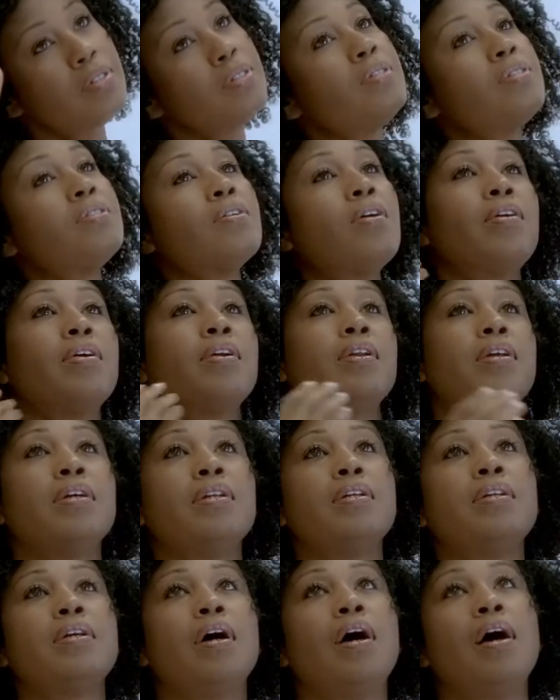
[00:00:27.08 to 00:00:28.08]

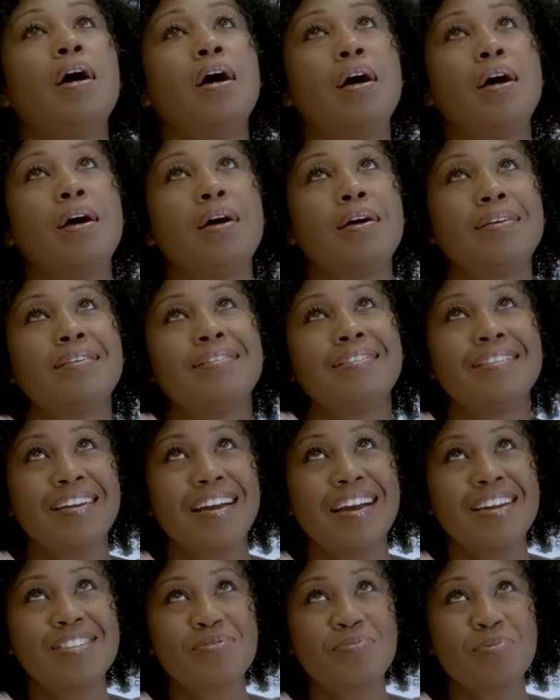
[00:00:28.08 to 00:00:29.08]
started uh,
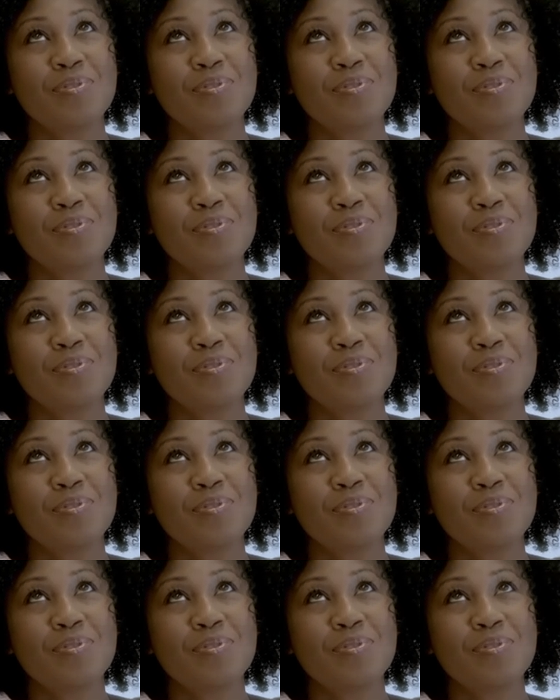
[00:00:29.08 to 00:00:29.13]
as